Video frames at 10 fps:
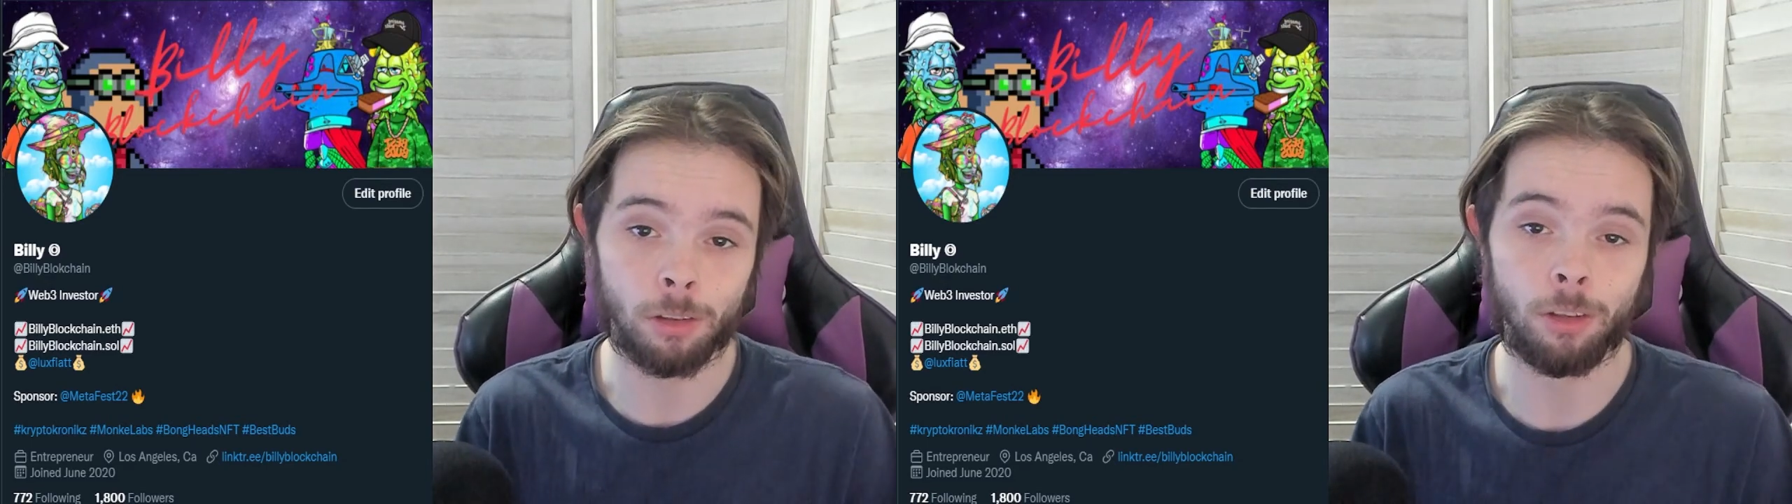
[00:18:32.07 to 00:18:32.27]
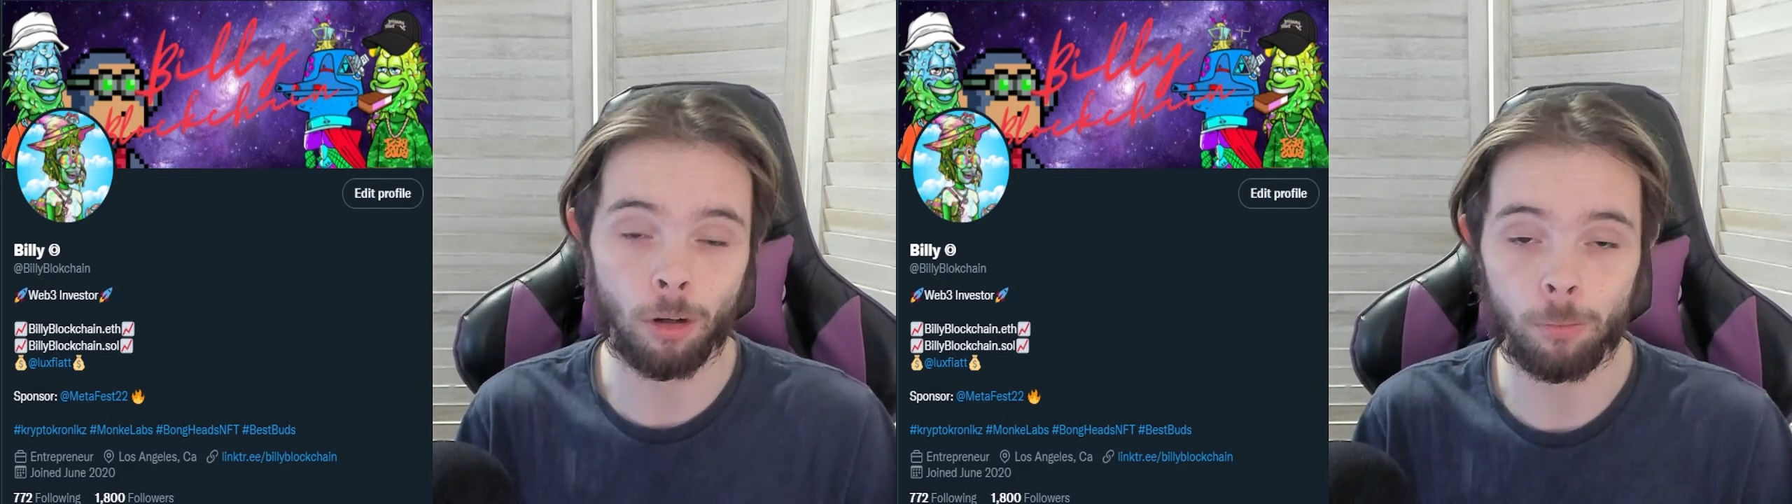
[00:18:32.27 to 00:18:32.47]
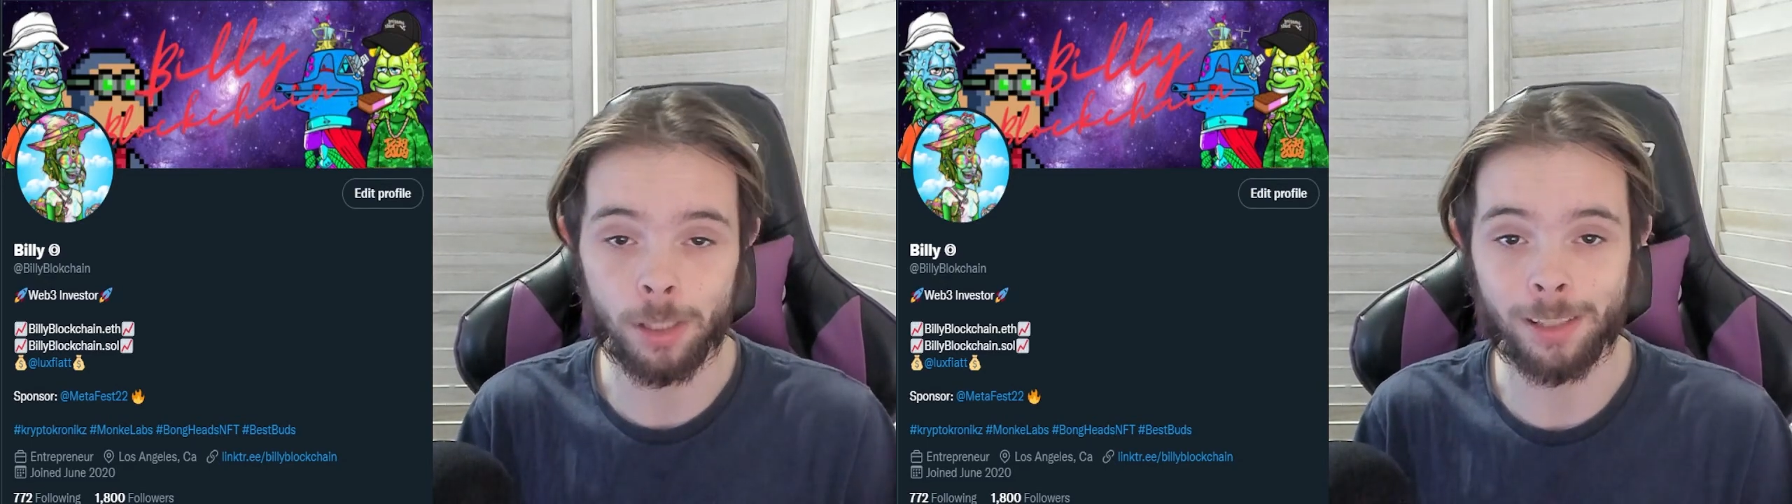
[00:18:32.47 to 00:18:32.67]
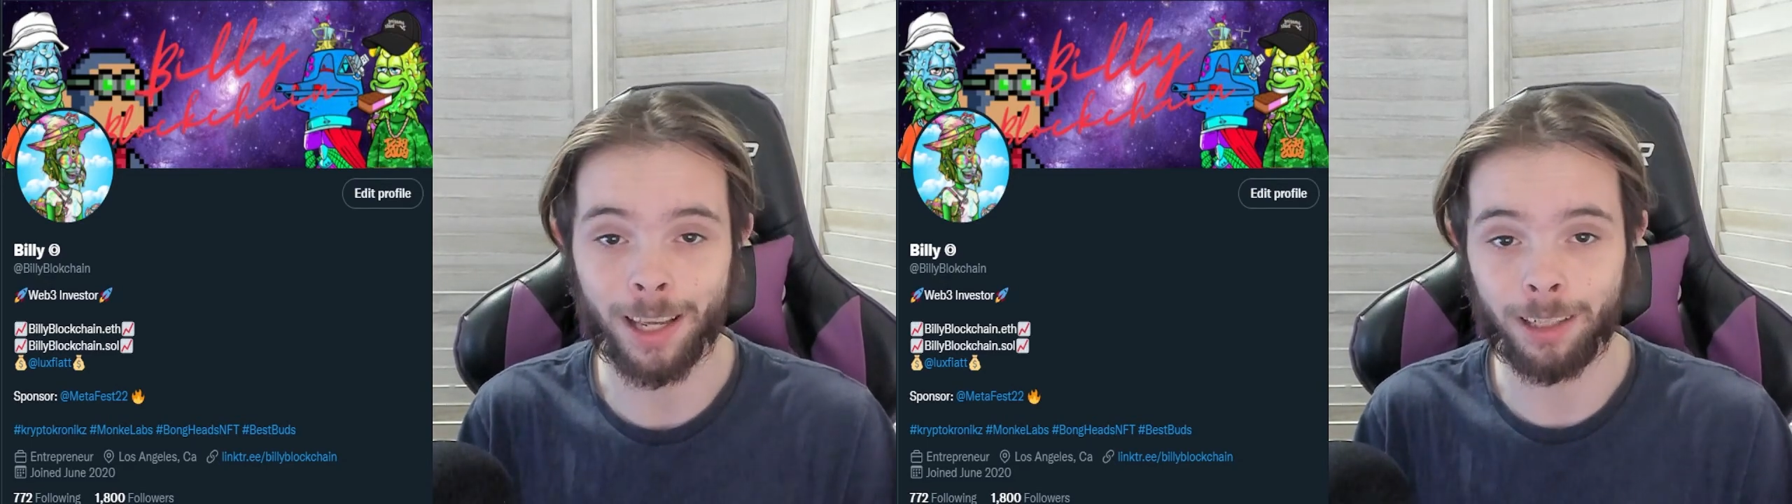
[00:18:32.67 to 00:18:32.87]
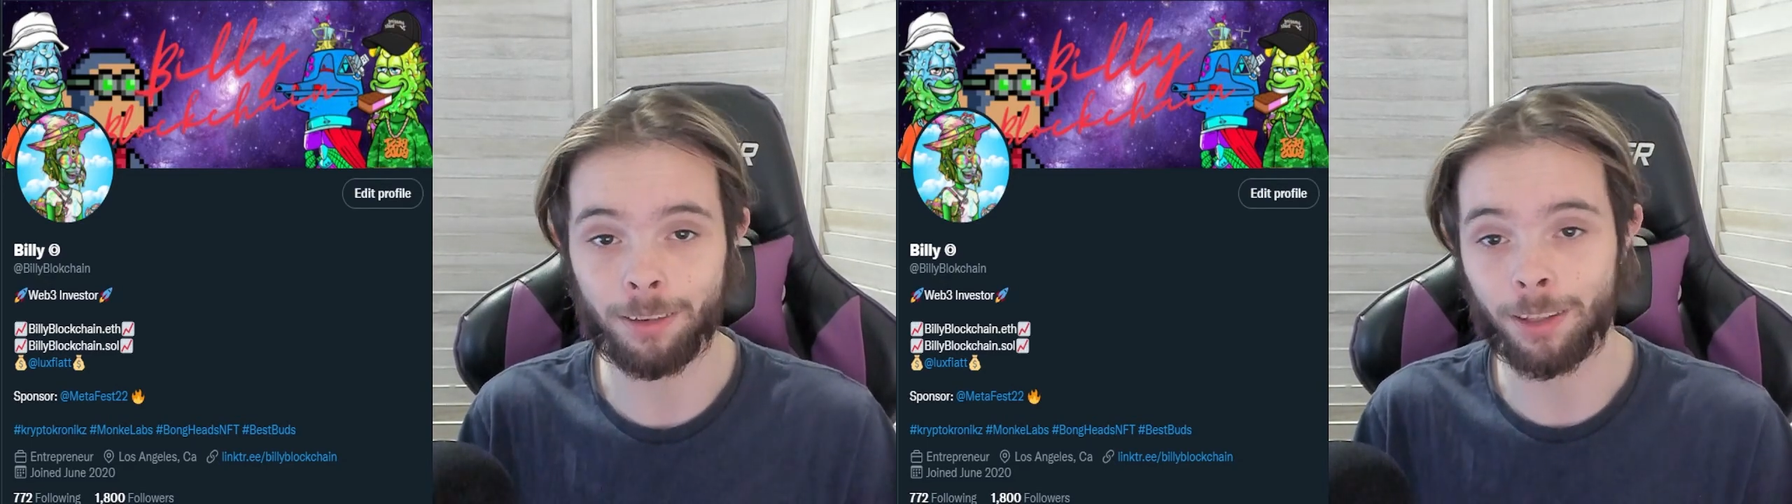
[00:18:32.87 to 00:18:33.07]
you don't miss
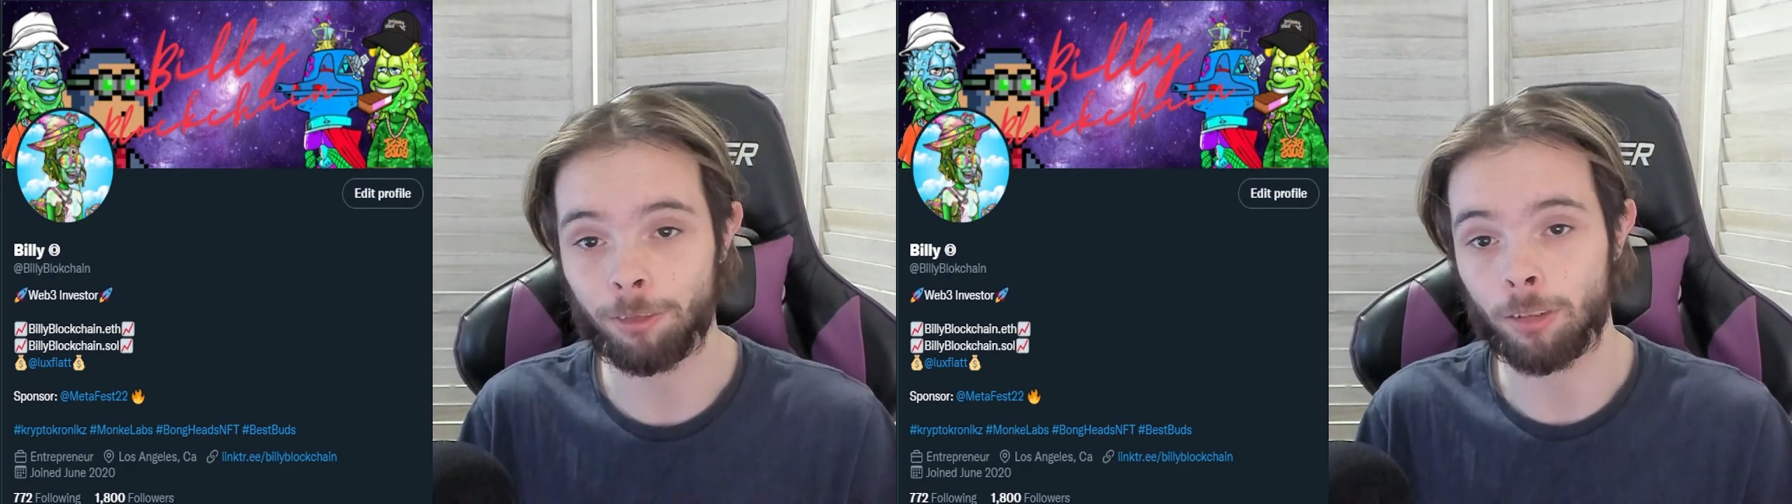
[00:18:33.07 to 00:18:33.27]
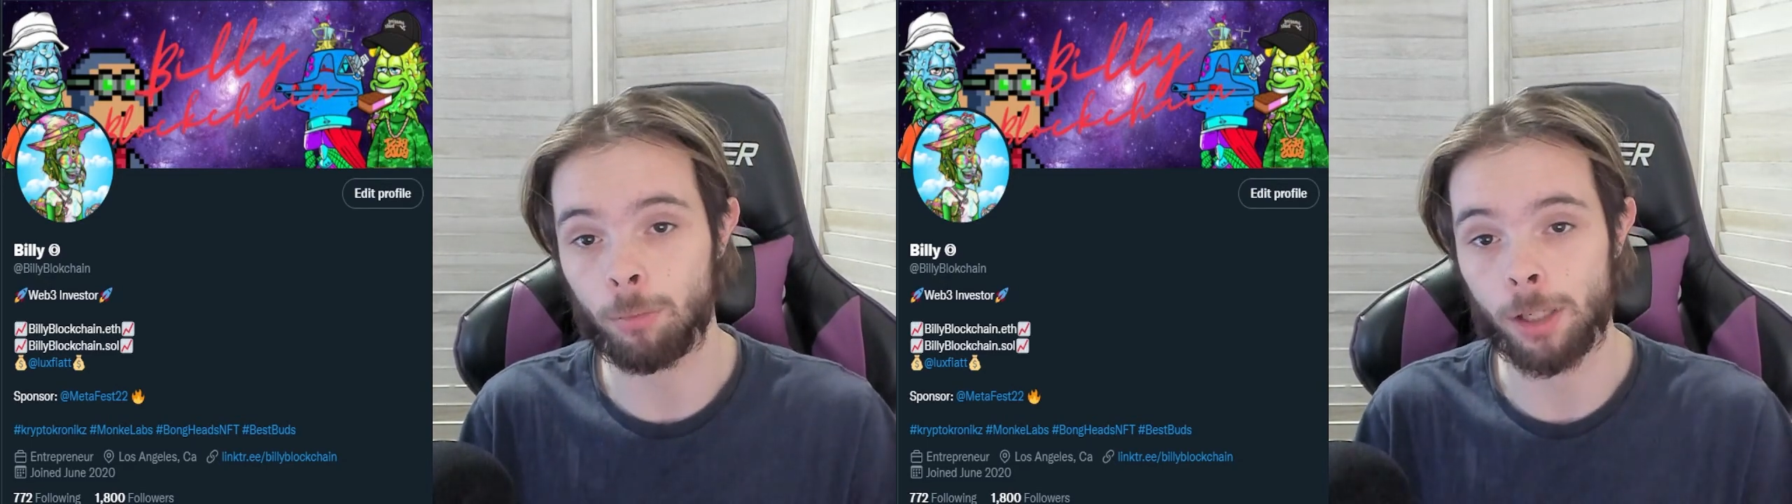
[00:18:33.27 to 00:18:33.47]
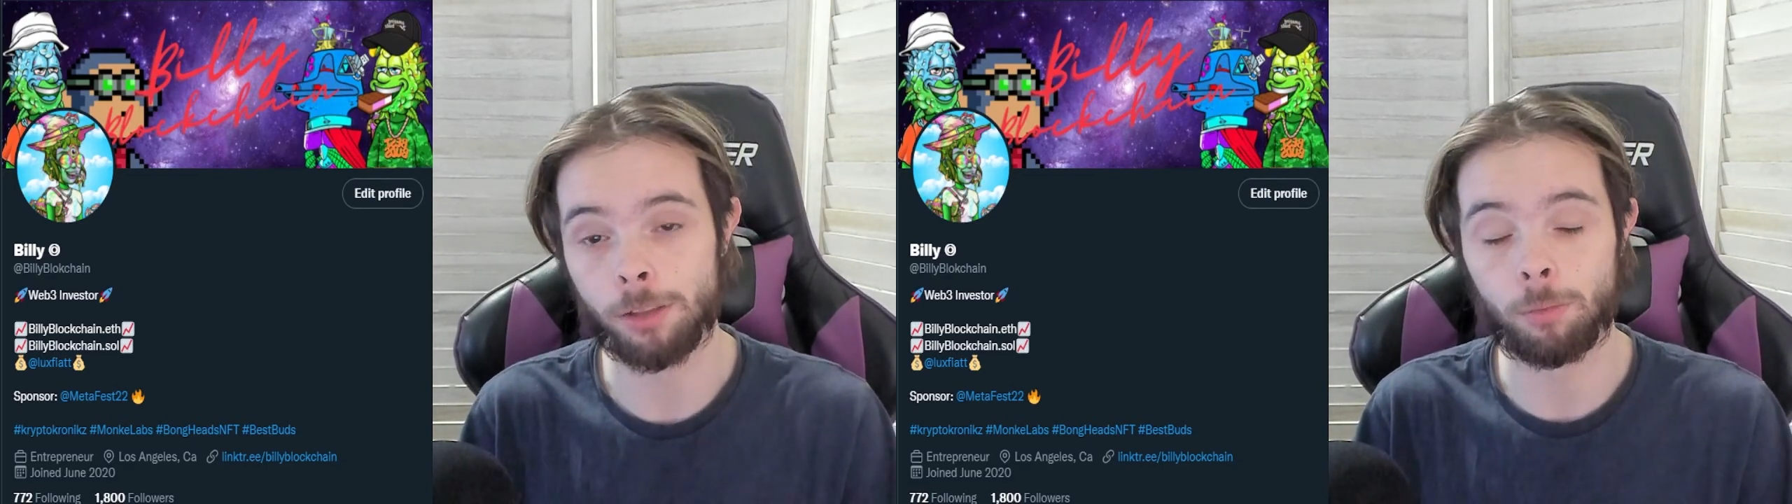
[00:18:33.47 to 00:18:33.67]
anything from us.